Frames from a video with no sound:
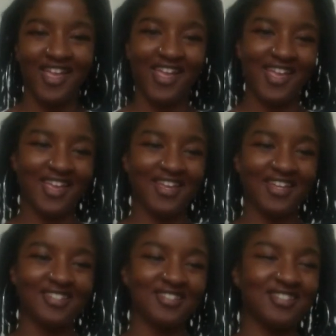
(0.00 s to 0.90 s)

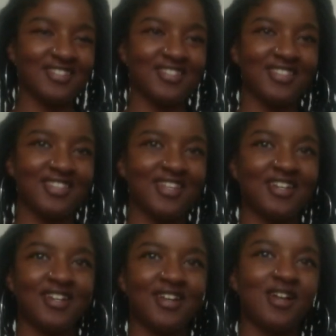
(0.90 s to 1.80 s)
and
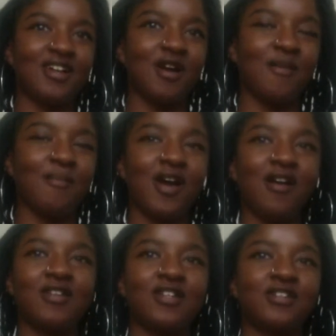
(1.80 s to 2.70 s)
the
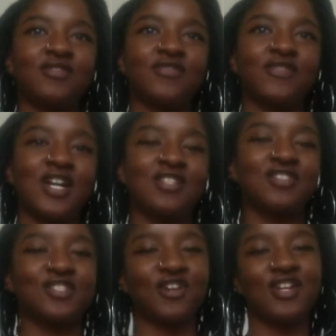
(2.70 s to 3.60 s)
amount of
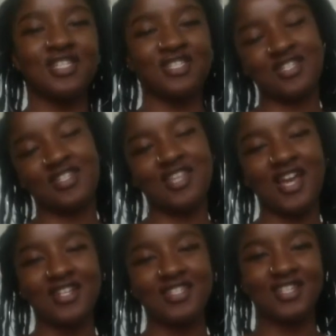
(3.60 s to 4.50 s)
uncertainty
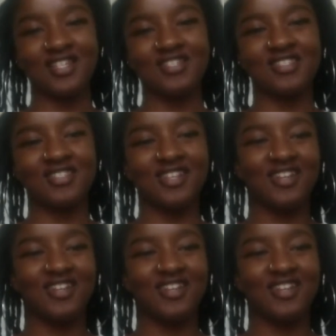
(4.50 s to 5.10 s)
that exists